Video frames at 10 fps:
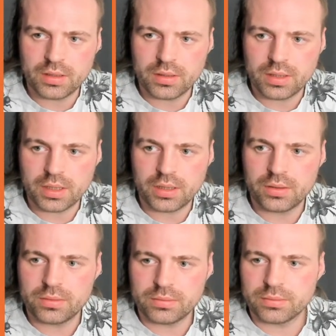thank
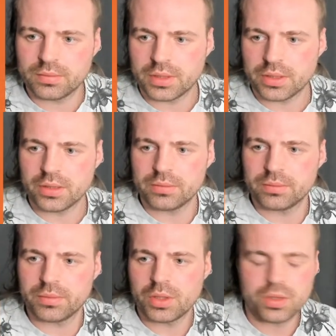you, there you go.
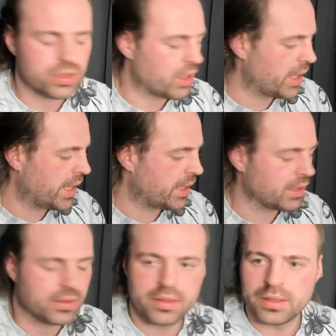You could start adding
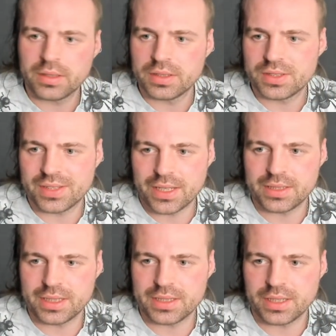set
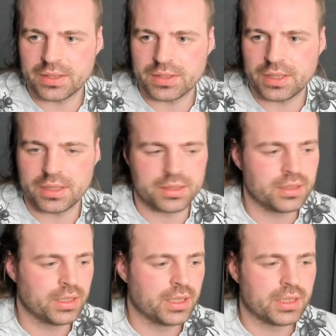details in.
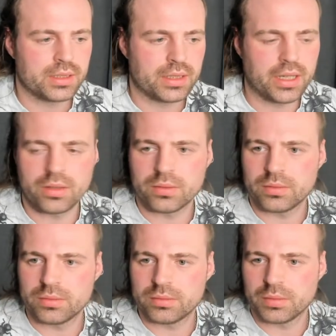Now,
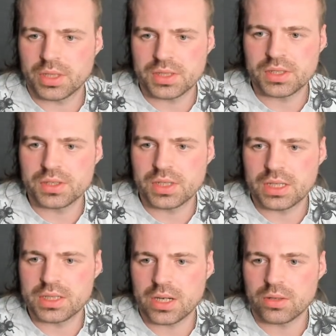because this is
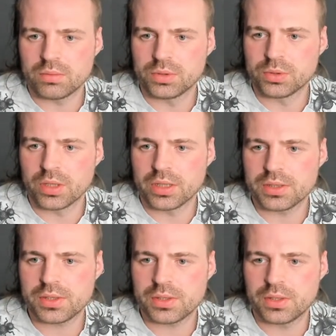Kentaro
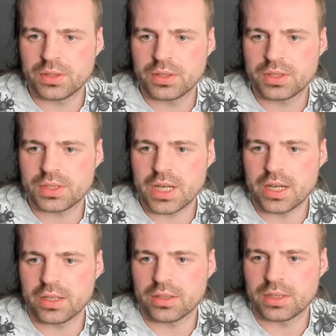Miura's
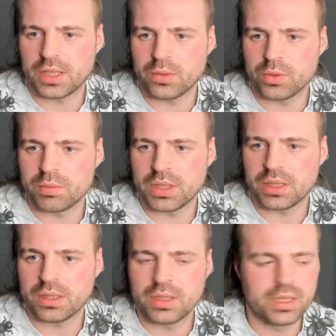style, it would be
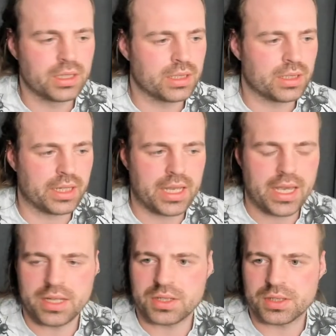like
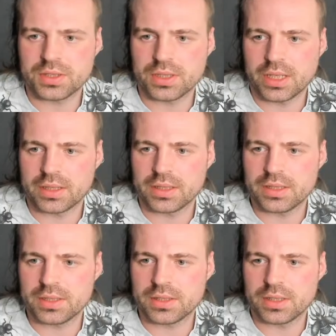hatches like
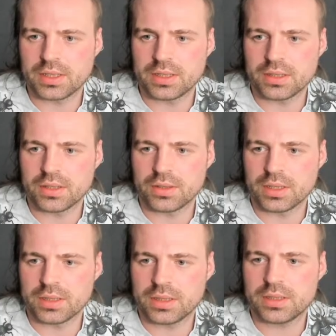this, and then going
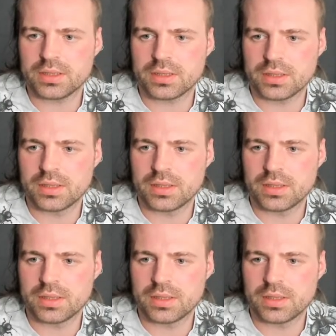like this,